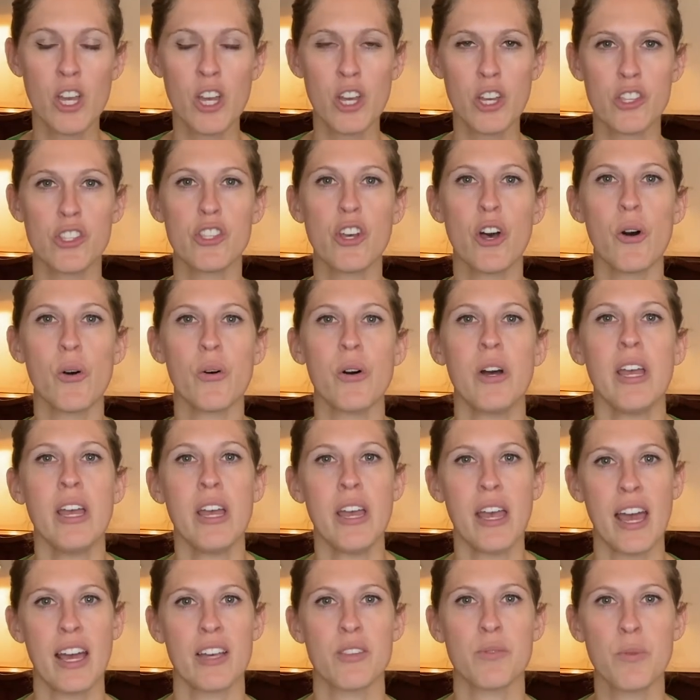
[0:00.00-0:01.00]
So
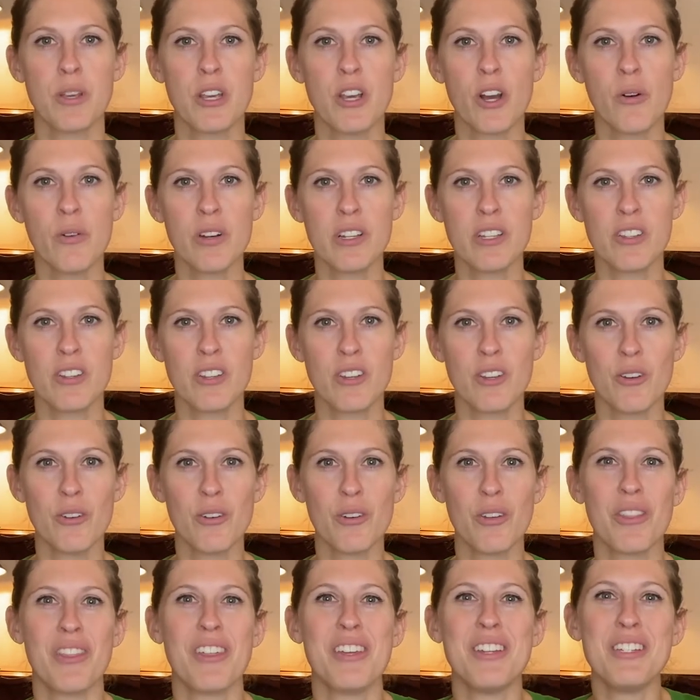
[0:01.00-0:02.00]
as we go
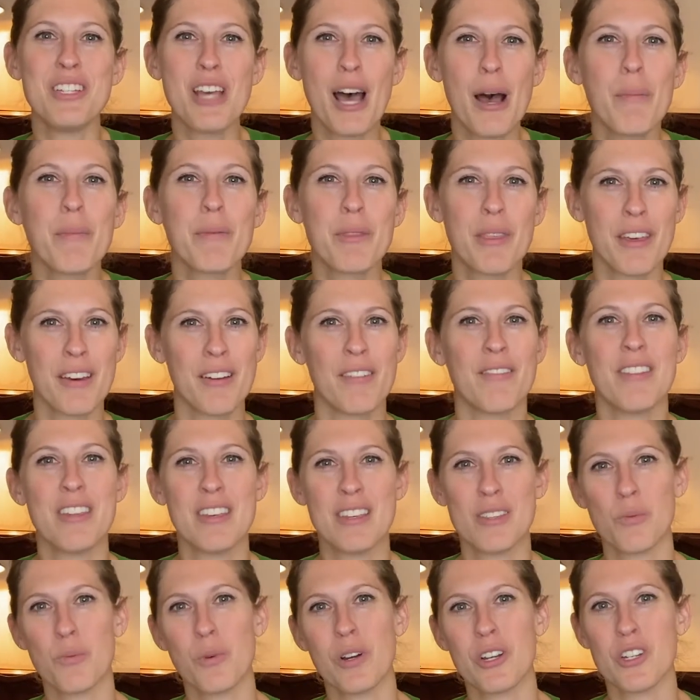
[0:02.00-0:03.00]
into the depth of
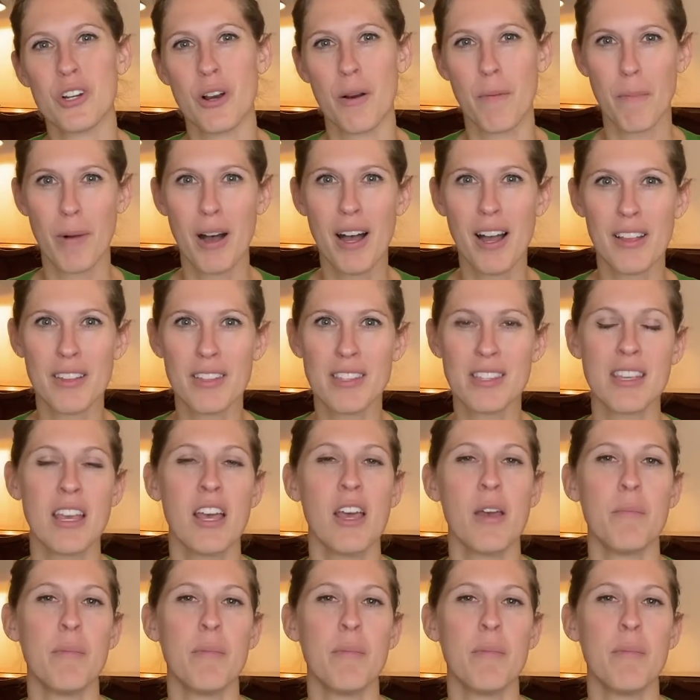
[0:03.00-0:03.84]
these winter months,